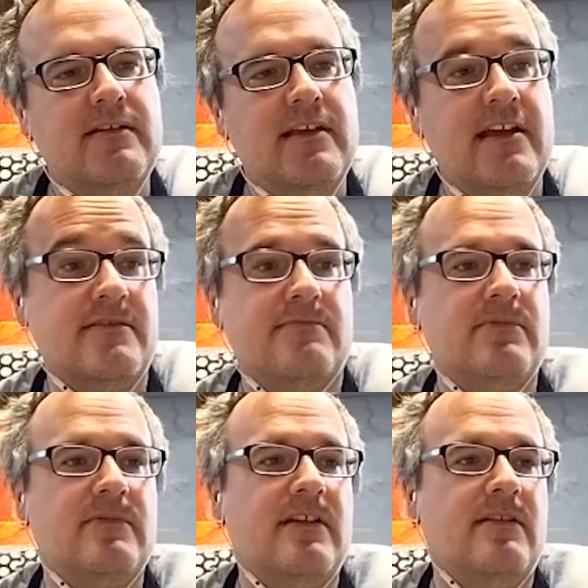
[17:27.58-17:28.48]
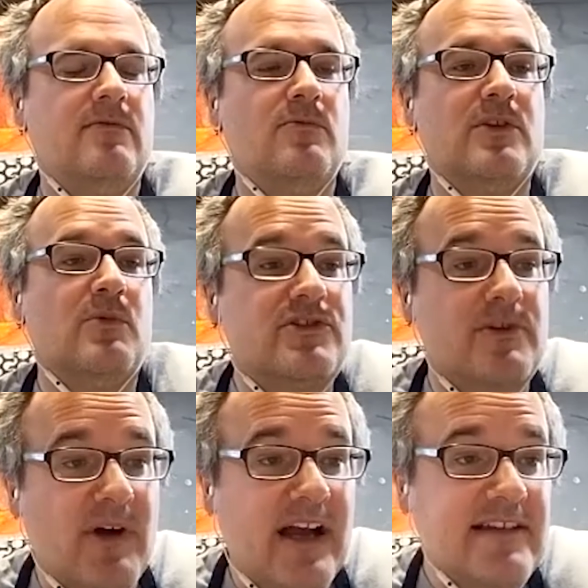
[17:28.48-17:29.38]
and what was
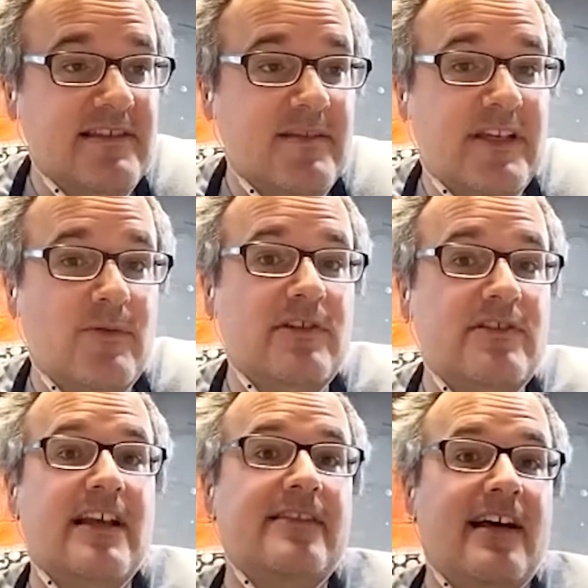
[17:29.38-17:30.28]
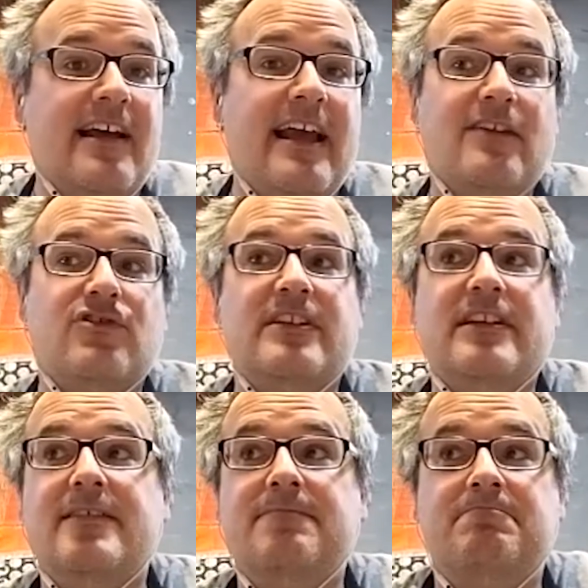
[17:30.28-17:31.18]
surprising to me was that I
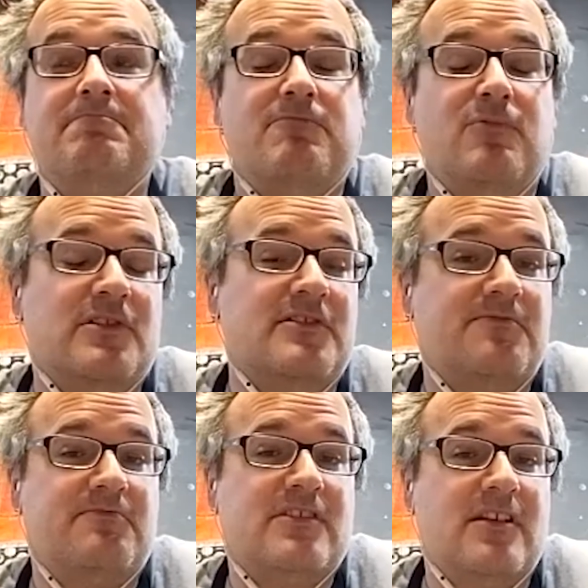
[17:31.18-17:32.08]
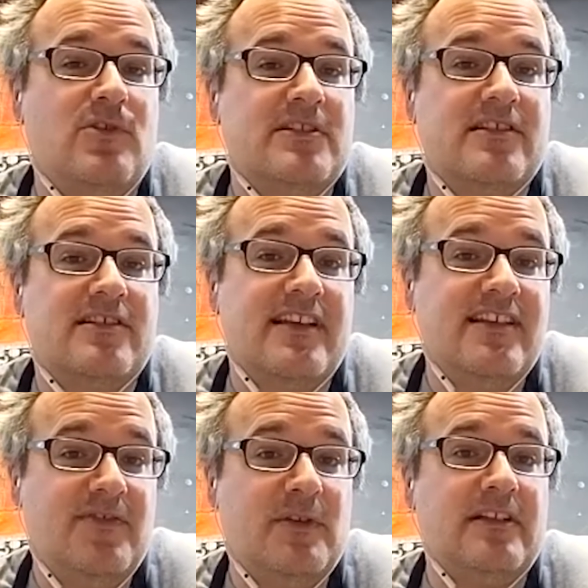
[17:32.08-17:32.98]
actually was somewhat
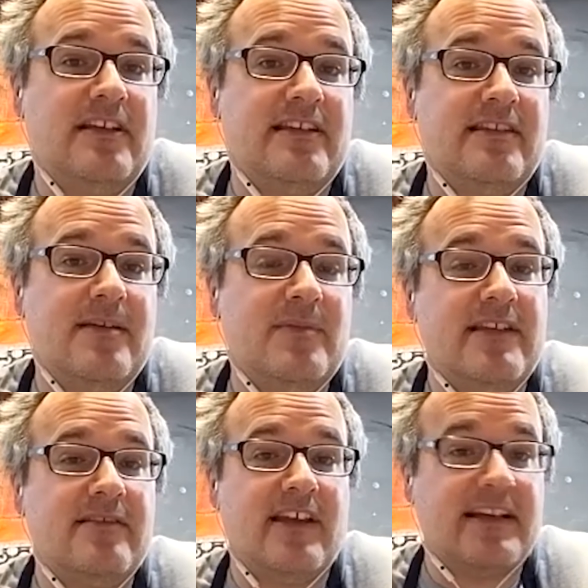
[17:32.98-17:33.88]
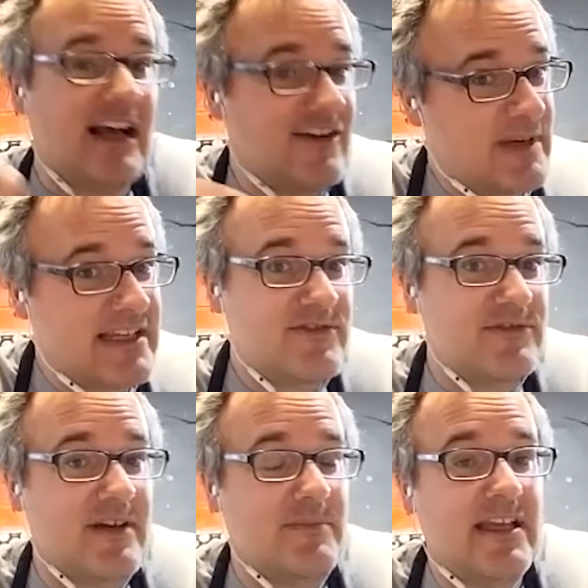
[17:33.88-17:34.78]
successful in them. And like off my
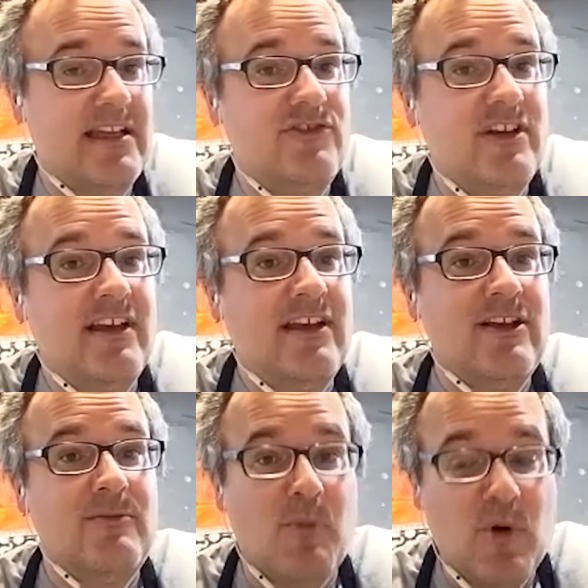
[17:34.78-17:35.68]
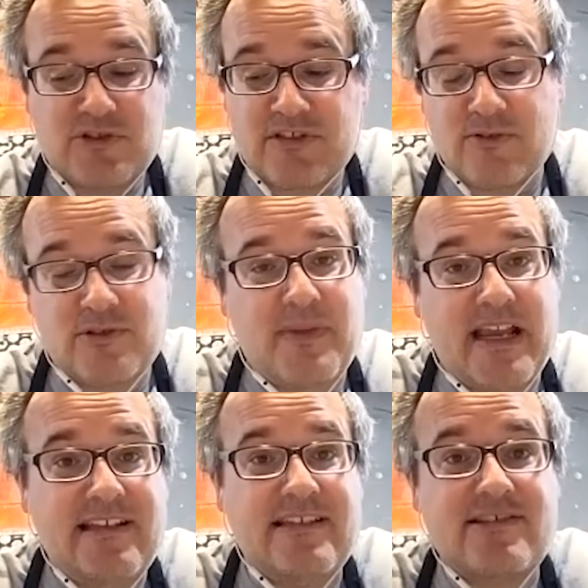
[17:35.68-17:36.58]
Instagram page, most of those
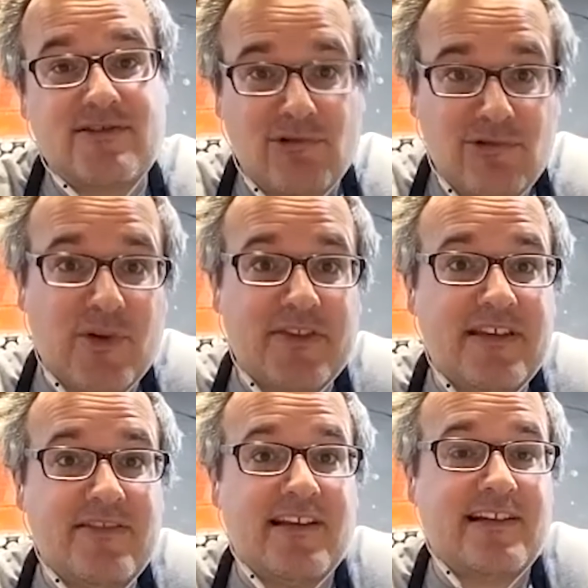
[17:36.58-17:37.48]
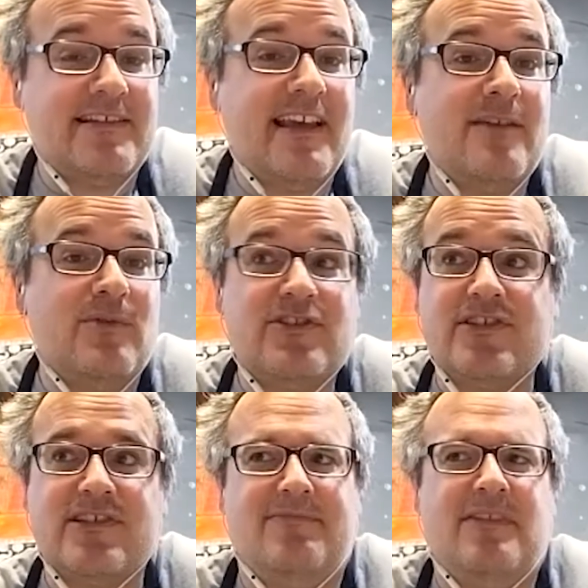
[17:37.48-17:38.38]
paintings sold within like a day, which
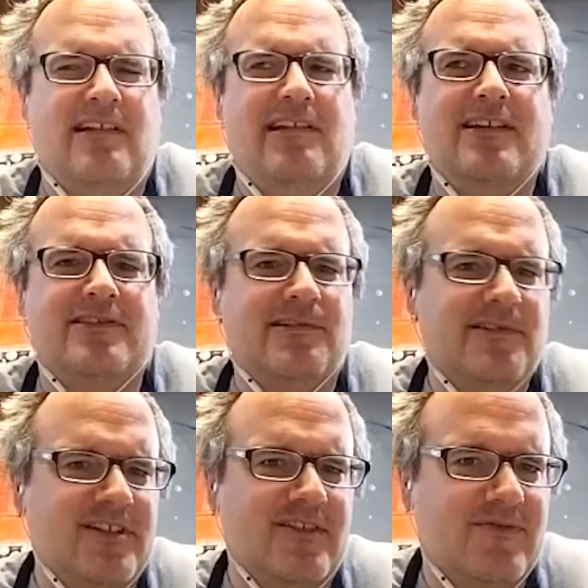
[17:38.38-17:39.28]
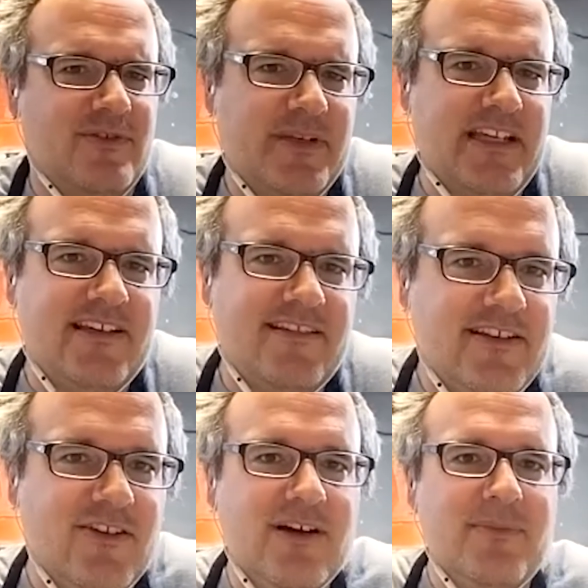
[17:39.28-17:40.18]
is unheard of for me.
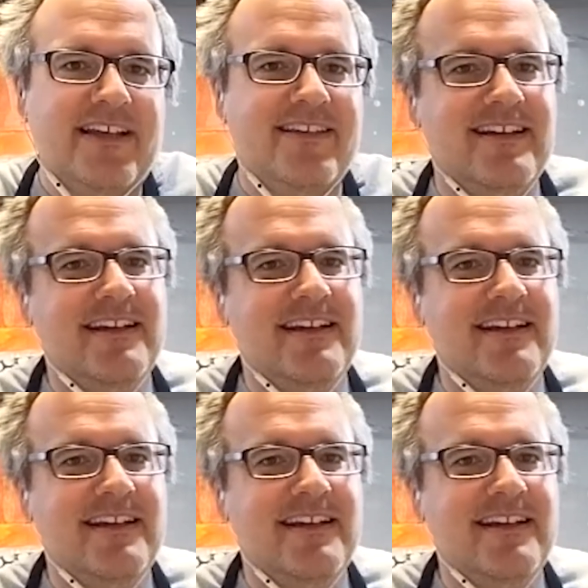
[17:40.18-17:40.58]
You know what I mean?